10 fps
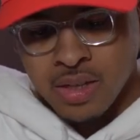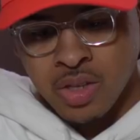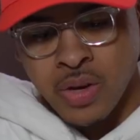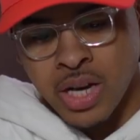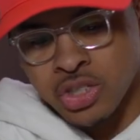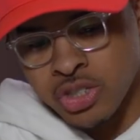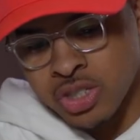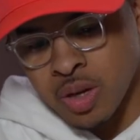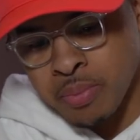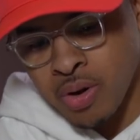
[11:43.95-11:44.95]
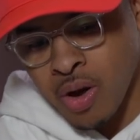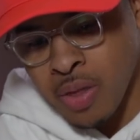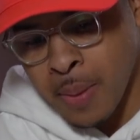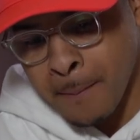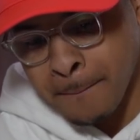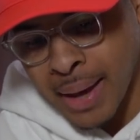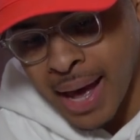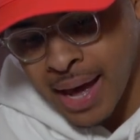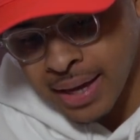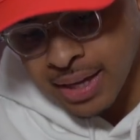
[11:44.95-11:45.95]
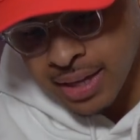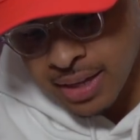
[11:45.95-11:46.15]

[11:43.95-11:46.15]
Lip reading: You got your zipper on the back.